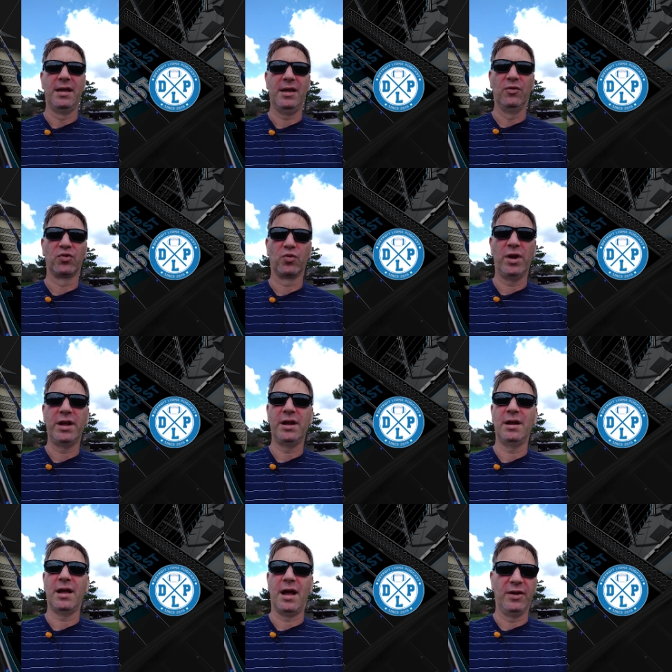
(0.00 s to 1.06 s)
He was
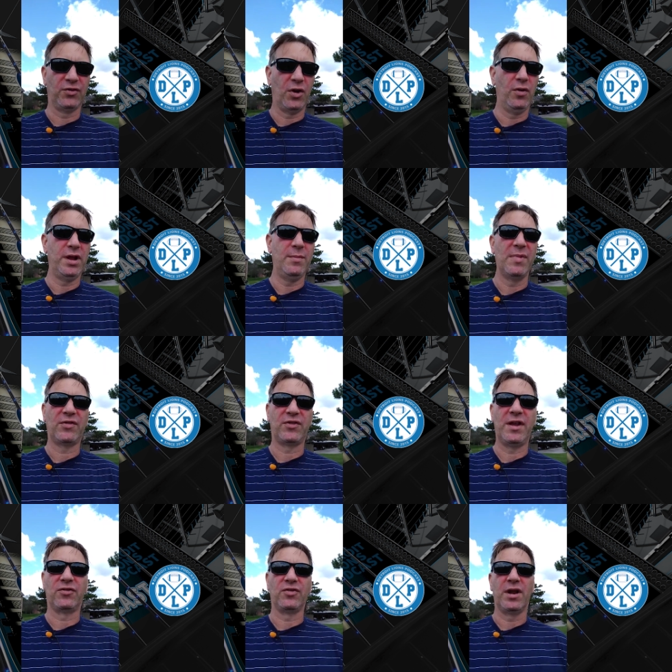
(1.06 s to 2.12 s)
running on his own. He missed
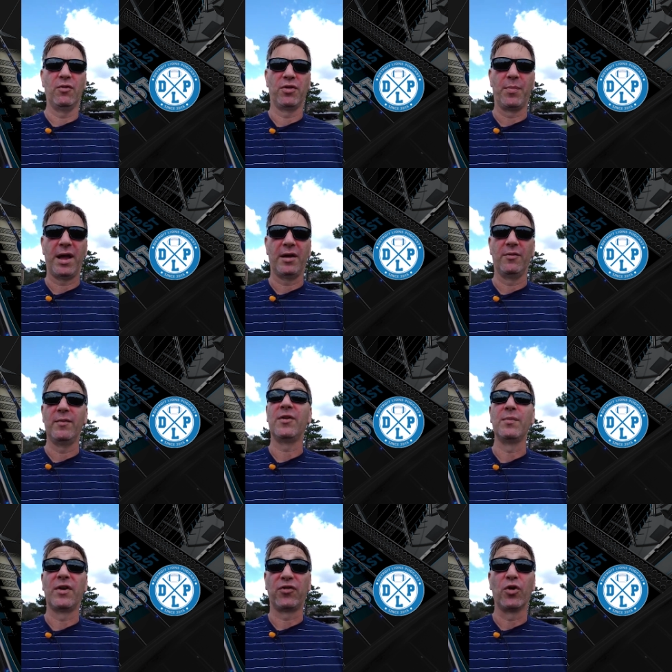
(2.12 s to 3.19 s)
Thursday with
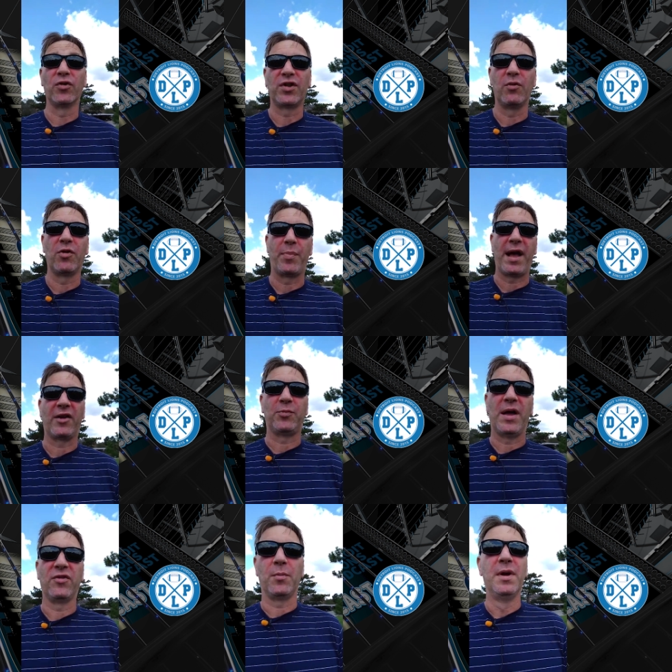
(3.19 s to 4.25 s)
a back
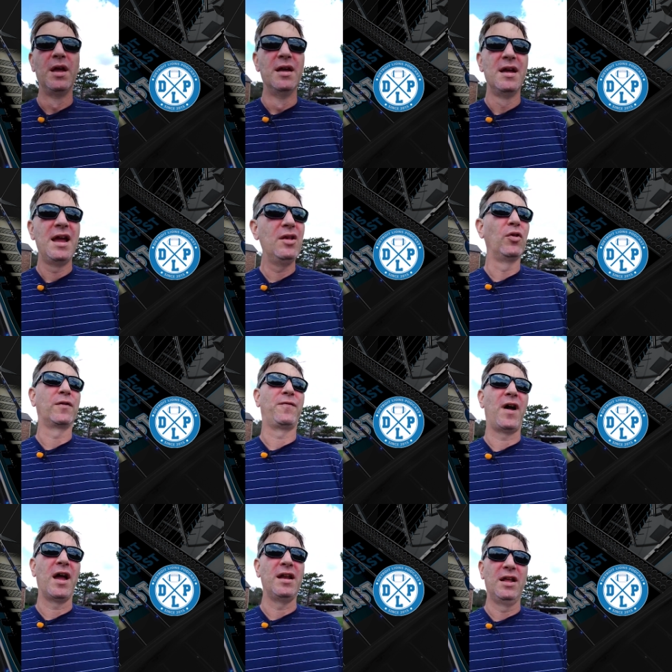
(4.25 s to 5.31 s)
spasm. He looked
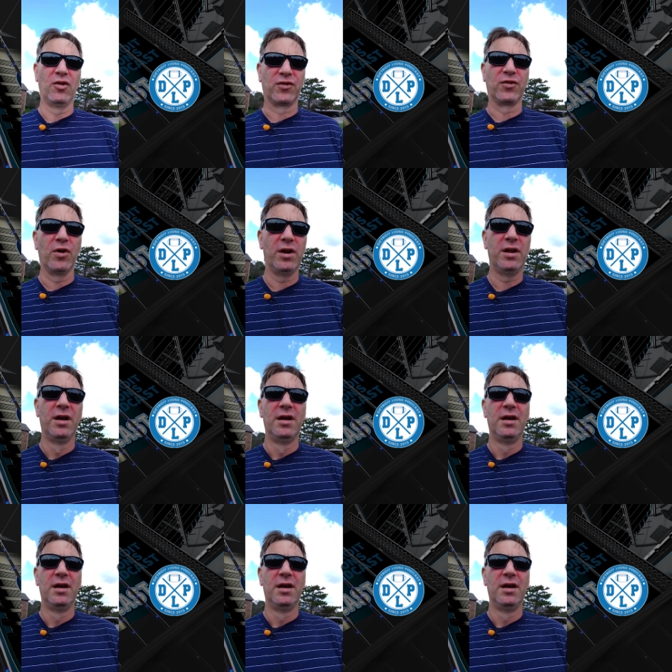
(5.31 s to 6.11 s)
fine. He looks good.